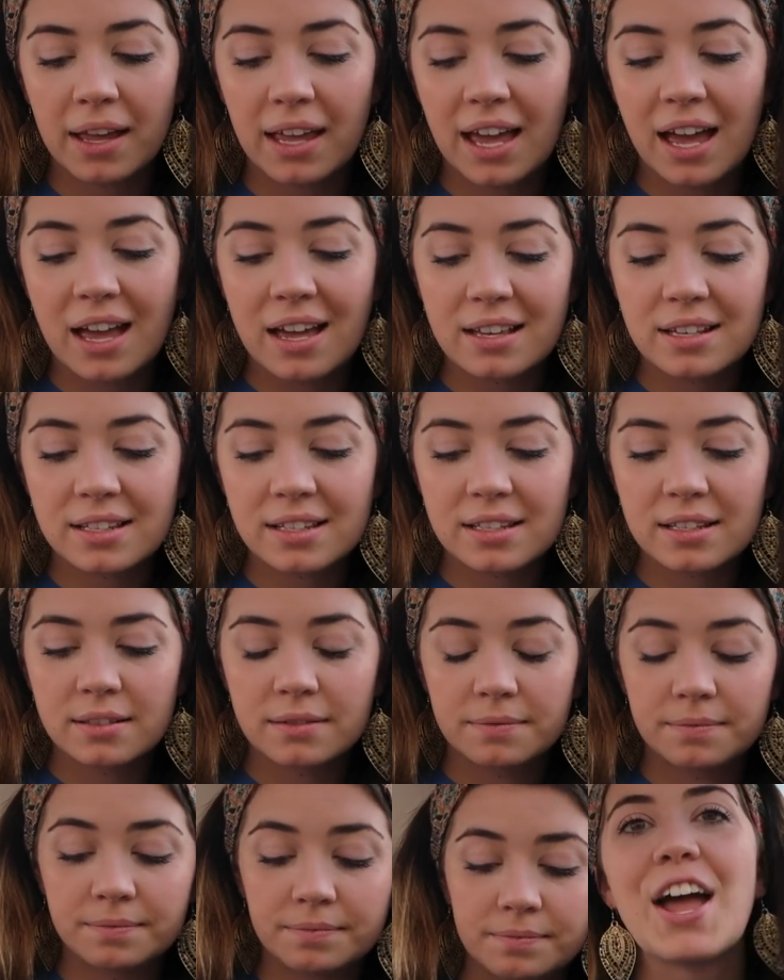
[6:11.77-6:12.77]
I guess.
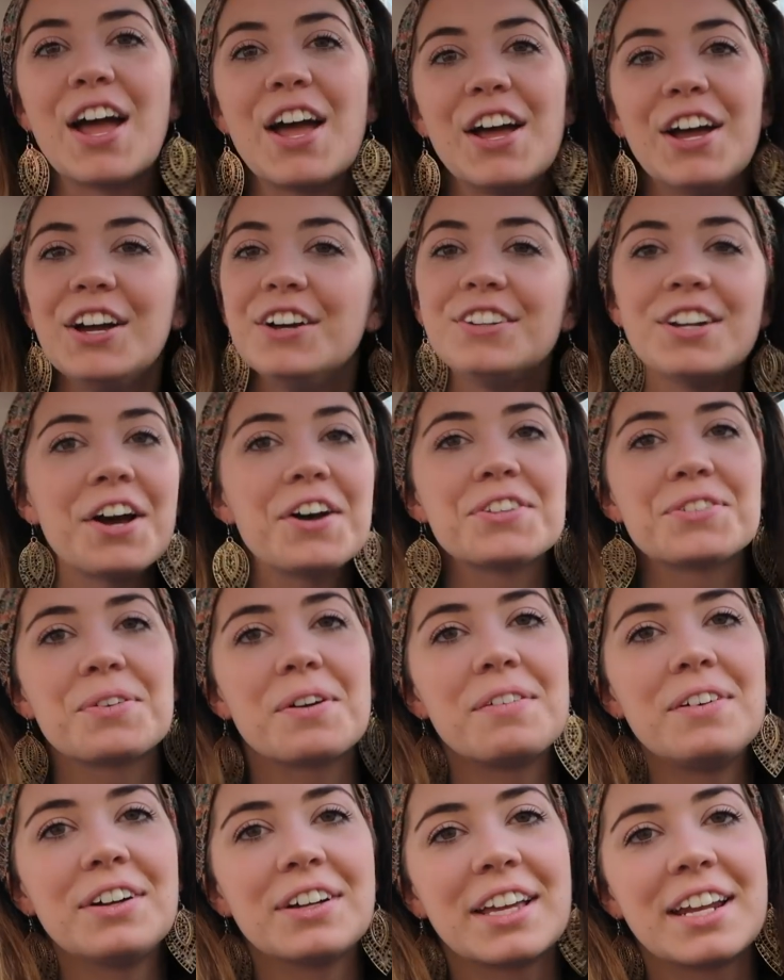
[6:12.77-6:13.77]
Who knows
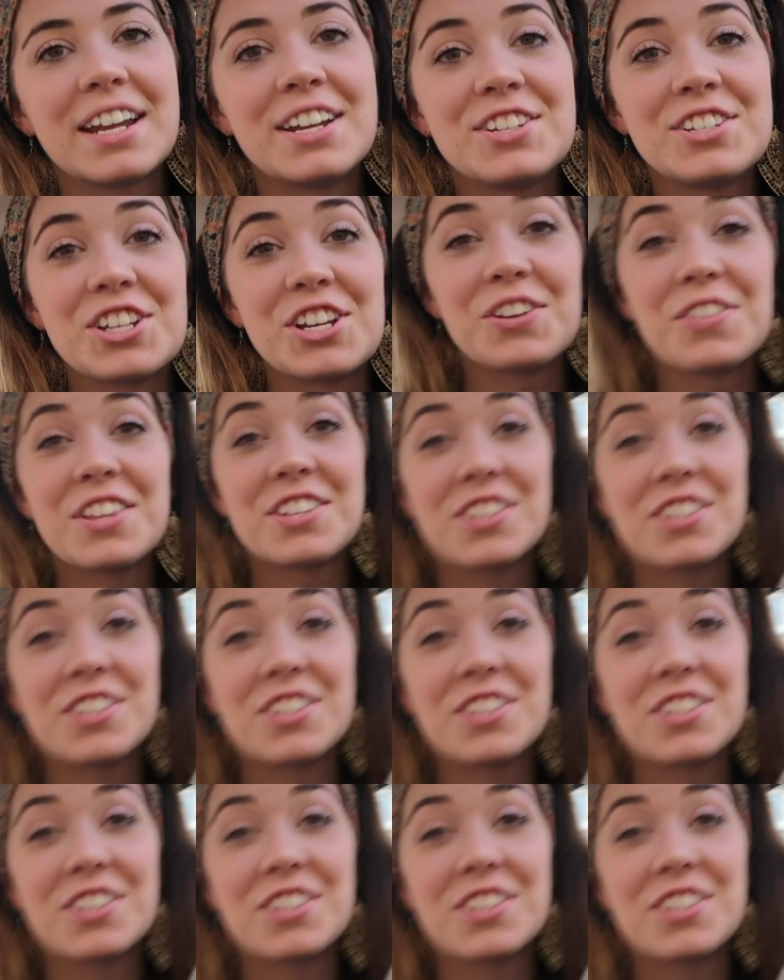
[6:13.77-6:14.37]
what we'll get into.